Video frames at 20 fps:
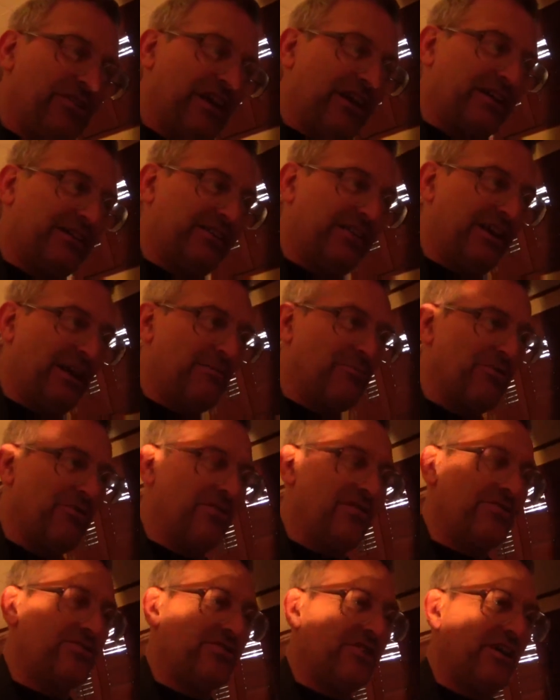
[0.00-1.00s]
like the
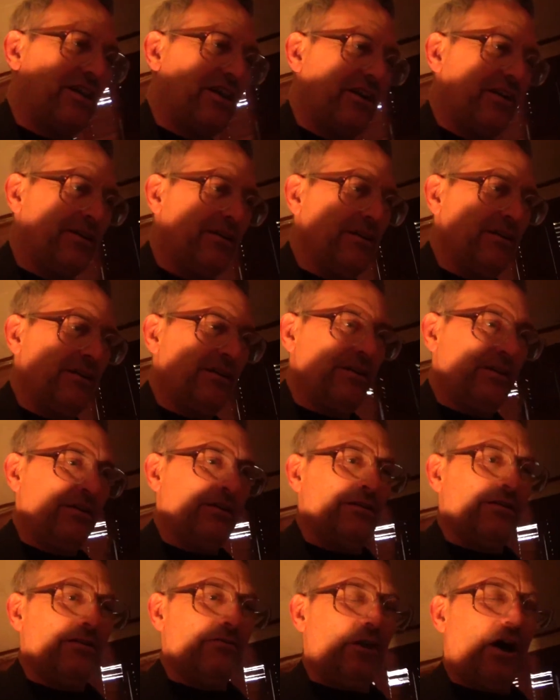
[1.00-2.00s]
Emerald's. Uh,
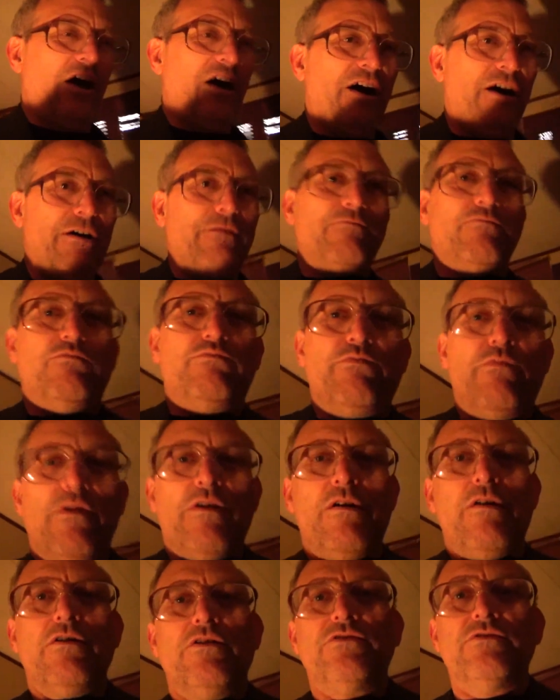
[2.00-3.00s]
uh,
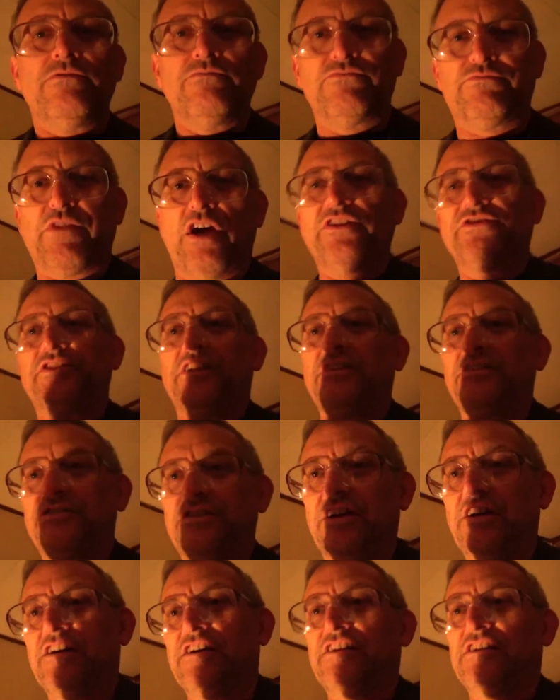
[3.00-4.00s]
dun dun
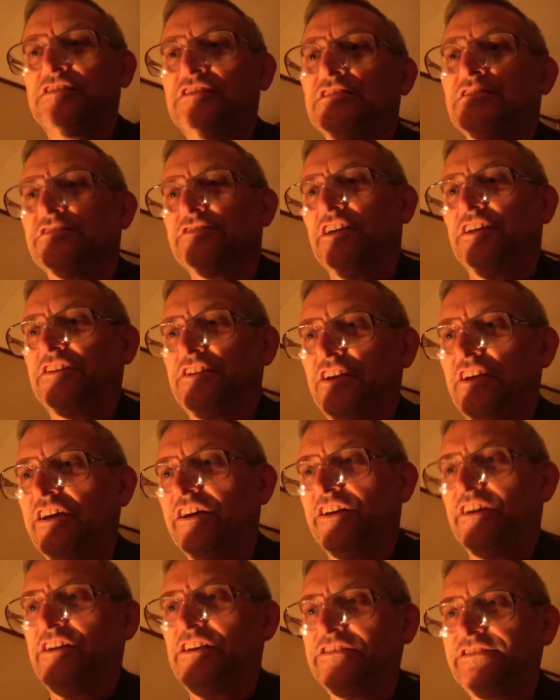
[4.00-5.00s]
dun dun dun
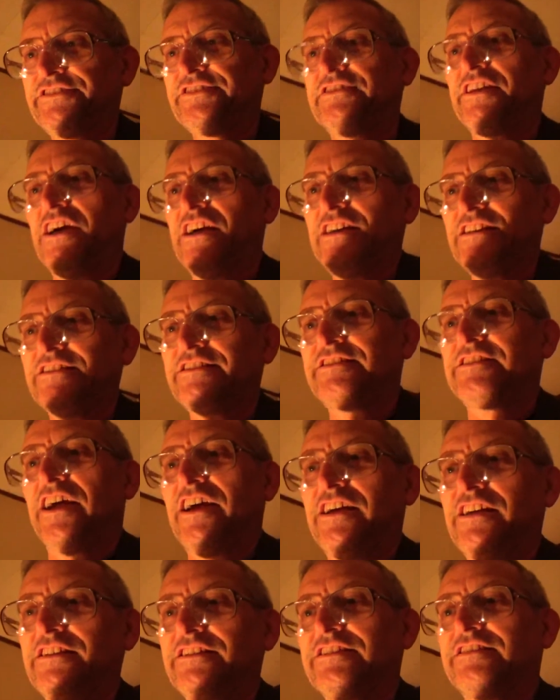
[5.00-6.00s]
dun
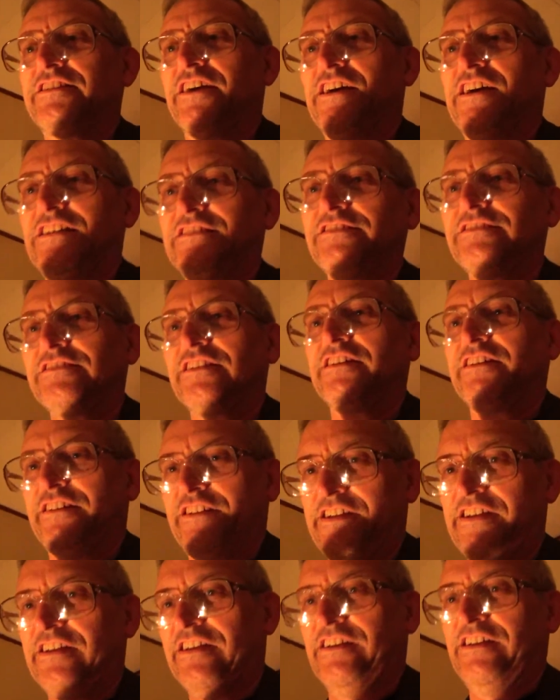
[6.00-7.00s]
dun dun. dun,
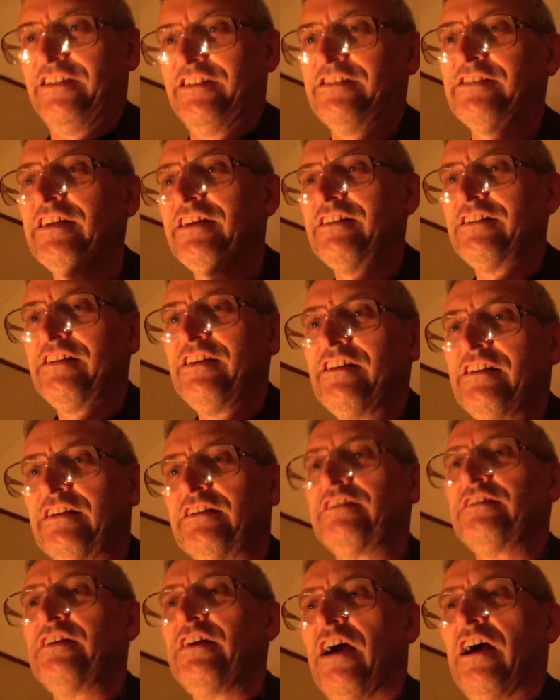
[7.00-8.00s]
dun.
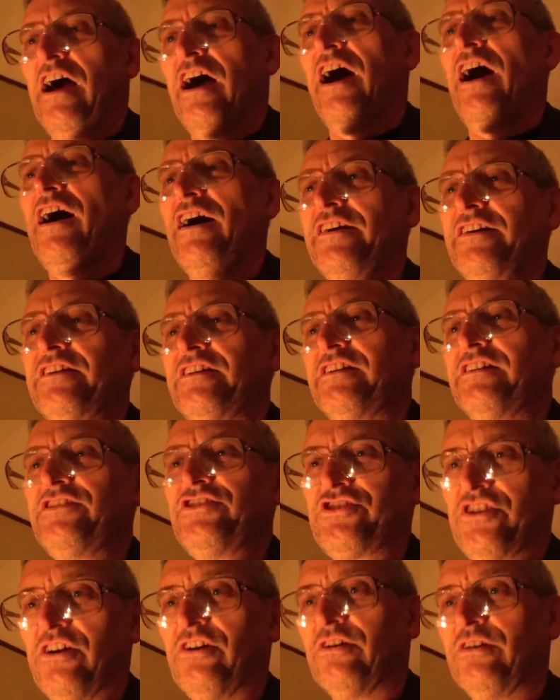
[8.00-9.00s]
I
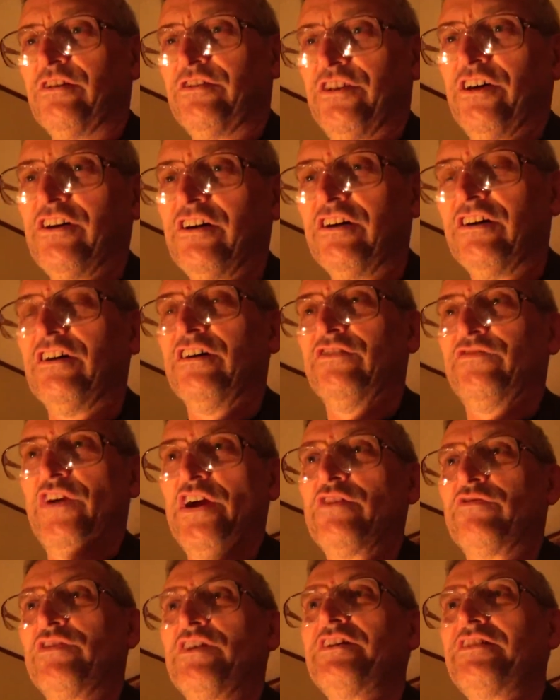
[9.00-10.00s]
need your love.
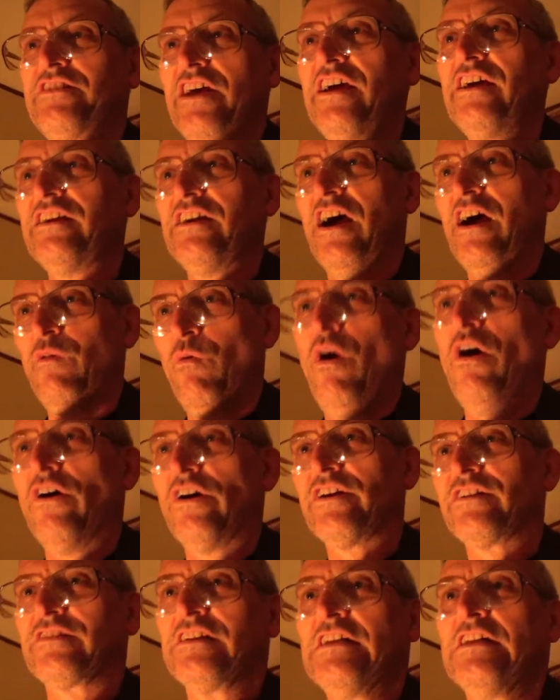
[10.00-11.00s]
Every day I
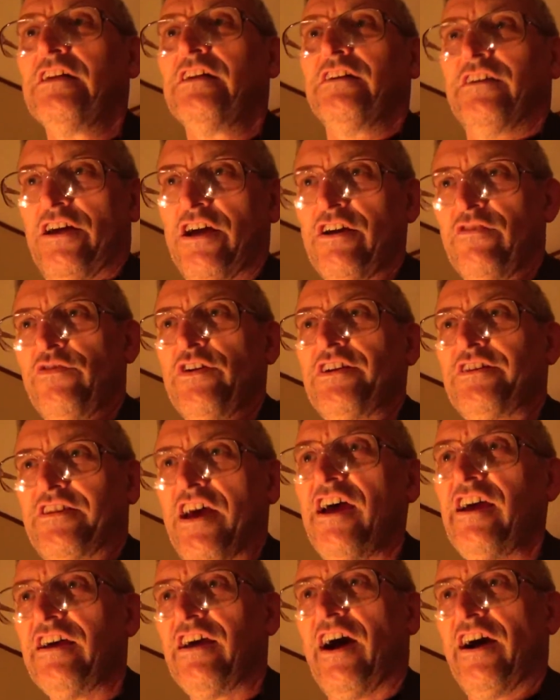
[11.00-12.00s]
want it. Every
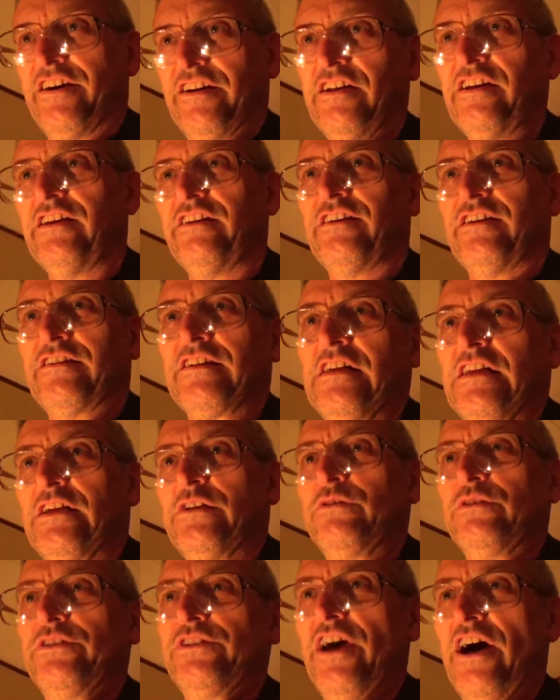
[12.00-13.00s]
day I need it.
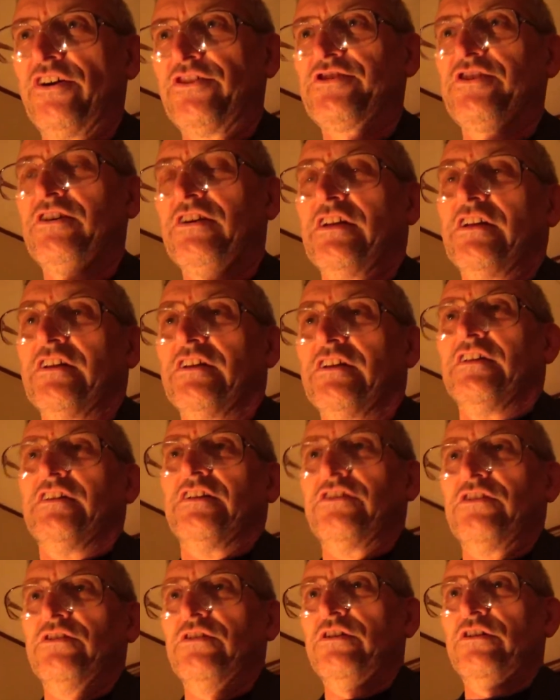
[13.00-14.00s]
Without you,
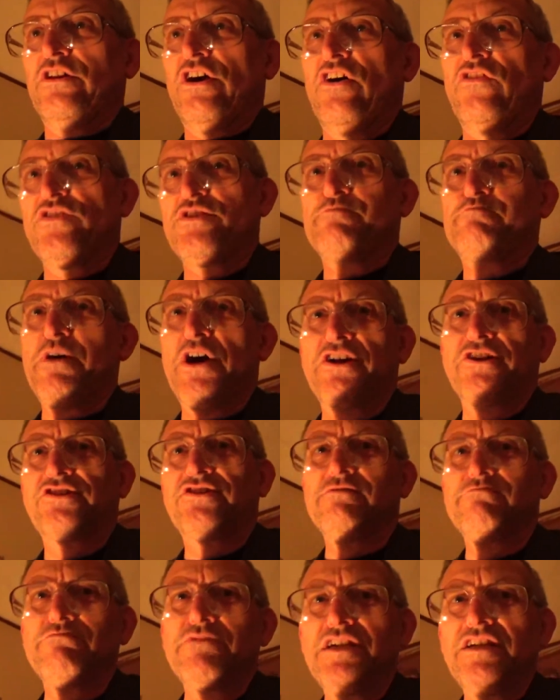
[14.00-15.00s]
your love is better
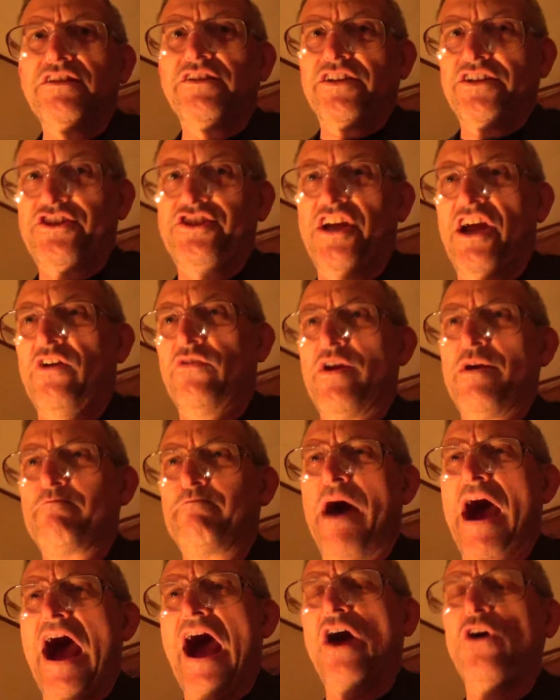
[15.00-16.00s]
to me than cherry
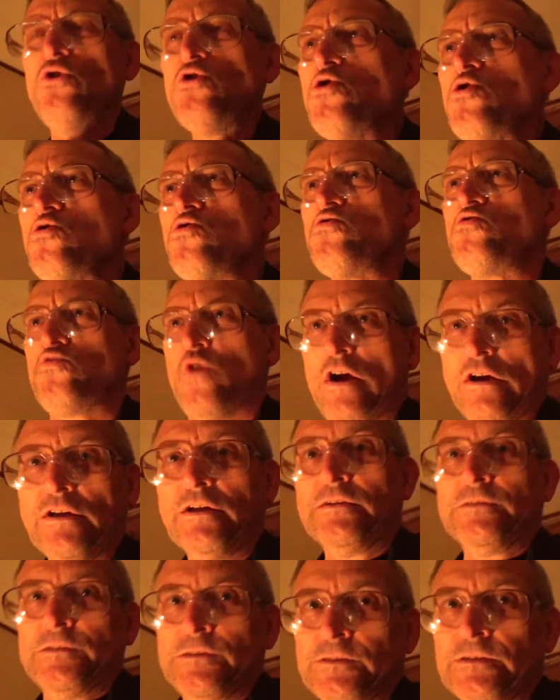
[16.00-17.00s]
pie. Ooh!
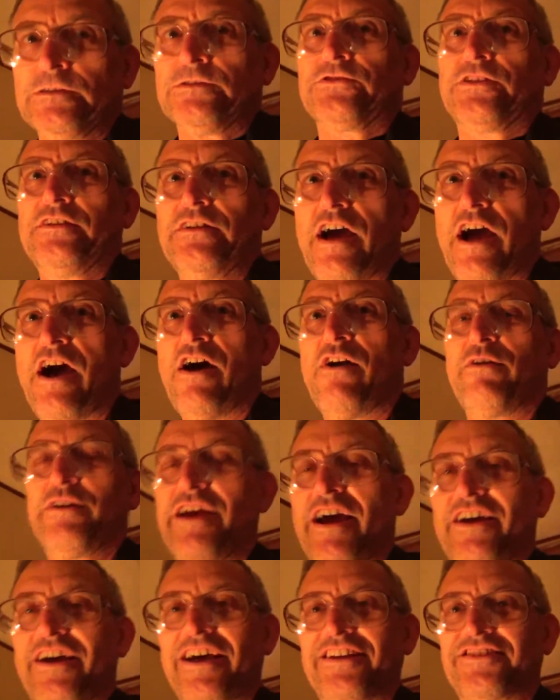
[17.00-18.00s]
See how,
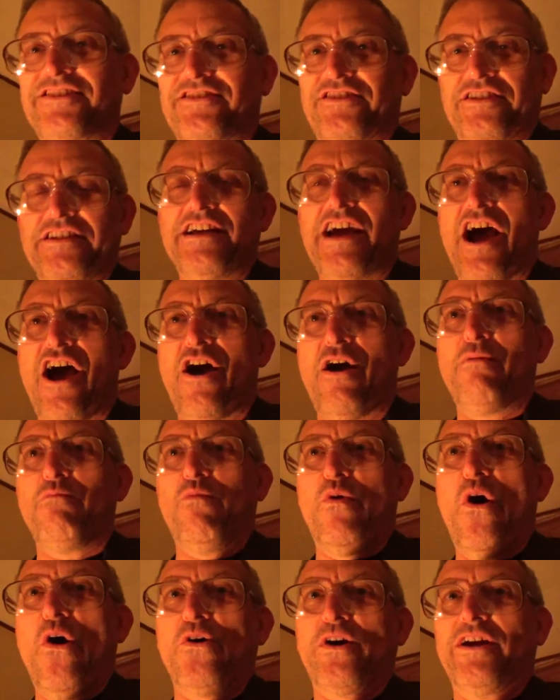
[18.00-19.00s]
yeah, that's see how I'm
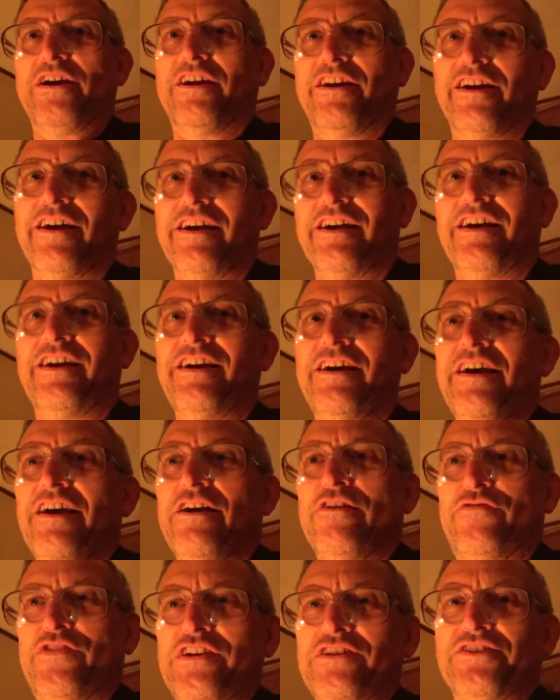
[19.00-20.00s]
walking.
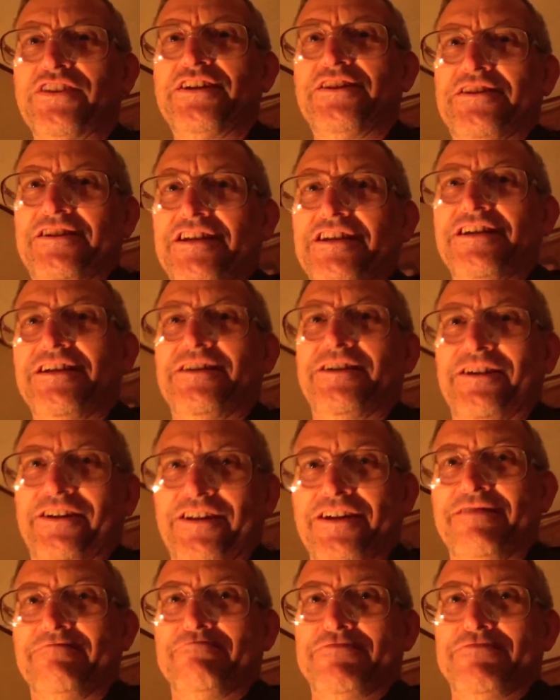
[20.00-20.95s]
Feel the need in